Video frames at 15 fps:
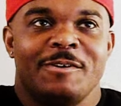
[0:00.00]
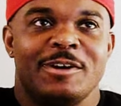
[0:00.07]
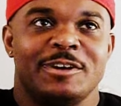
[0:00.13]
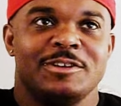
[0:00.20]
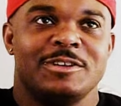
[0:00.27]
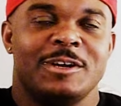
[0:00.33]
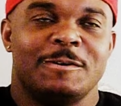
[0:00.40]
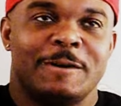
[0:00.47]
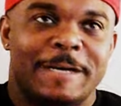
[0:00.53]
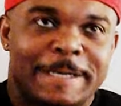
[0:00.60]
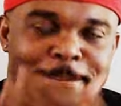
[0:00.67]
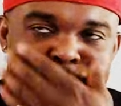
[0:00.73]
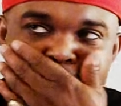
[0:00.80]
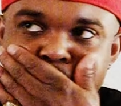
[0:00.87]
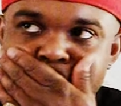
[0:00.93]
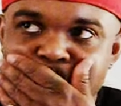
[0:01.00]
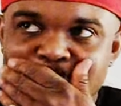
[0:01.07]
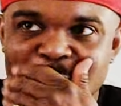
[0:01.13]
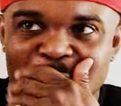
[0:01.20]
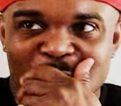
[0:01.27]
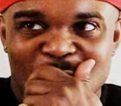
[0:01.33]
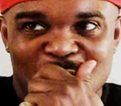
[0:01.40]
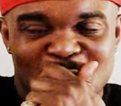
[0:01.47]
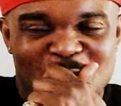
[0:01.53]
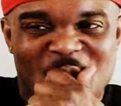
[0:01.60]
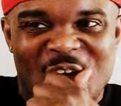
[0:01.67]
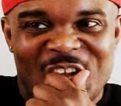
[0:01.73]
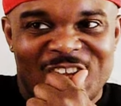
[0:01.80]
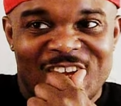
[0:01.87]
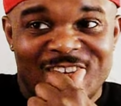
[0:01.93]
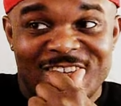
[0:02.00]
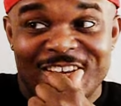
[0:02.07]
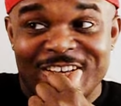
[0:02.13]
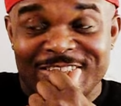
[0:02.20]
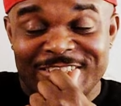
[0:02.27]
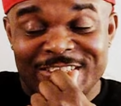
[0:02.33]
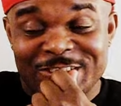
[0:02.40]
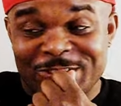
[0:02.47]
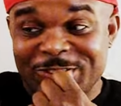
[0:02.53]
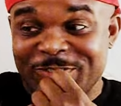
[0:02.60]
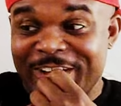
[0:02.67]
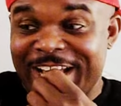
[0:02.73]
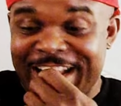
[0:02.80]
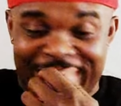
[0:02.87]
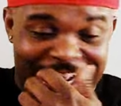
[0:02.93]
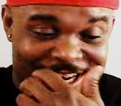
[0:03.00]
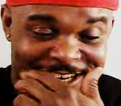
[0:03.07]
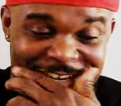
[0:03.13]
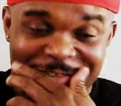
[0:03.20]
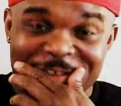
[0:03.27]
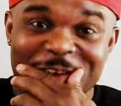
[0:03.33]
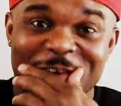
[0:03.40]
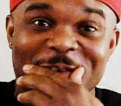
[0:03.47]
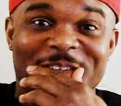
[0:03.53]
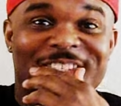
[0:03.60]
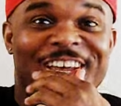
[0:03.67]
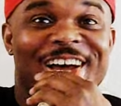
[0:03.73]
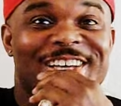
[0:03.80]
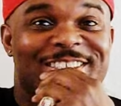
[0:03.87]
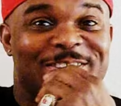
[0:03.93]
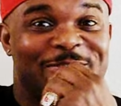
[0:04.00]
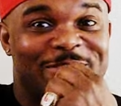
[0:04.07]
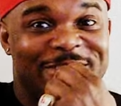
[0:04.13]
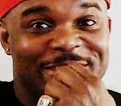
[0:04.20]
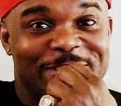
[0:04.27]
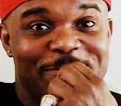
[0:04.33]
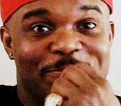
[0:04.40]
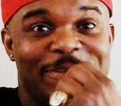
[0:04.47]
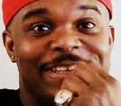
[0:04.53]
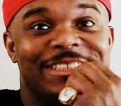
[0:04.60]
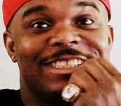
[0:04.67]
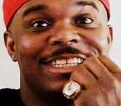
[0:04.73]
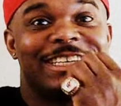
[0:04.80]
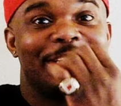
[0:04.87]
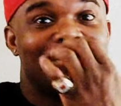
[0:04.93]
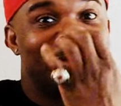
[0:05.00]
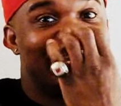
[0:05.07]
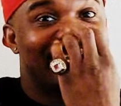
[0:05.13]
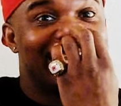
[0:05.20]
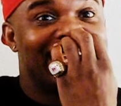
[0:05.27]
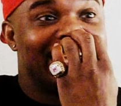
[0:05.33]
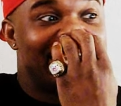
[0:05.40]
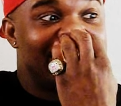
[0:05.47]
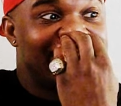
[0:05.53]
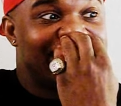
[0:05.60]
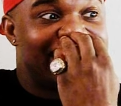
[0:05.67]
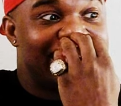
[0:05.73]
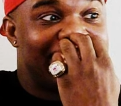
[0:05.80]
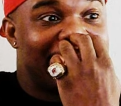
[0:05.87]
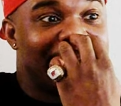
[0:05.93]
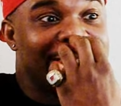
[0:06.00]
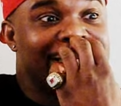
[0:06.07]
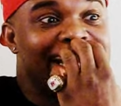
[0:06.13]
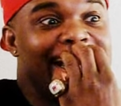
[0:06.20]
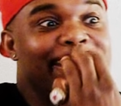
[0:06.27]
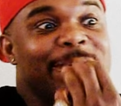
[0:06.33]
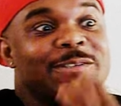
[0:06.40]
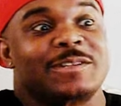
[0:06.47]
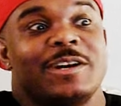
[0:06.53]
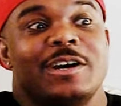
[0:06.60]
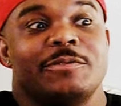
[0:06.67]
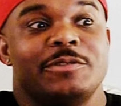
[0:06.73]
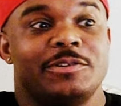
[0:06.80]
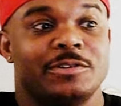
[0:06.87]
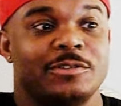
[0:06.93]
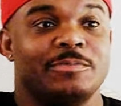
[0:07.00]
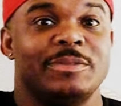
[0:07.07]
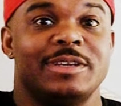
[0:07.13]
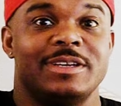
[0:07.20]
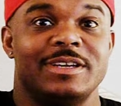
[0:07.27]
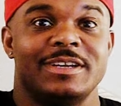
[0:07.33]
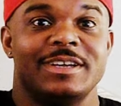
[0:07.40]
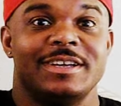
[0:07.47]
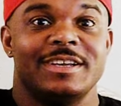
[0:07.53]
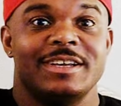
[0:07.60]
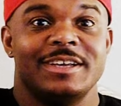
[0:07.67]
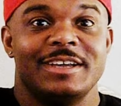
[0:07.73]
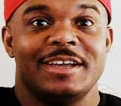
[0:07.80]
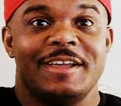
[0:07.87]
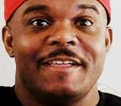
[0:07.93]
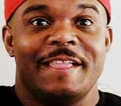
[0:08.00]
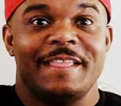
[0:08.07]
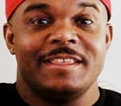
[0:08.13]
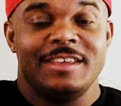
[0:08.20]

Well, you know, um, at that time. Tell you the truth, I, I didn't even know Wisconsin was in the Big Ten, man. They they kind of came and started. Recruiting. I see the ring right there too.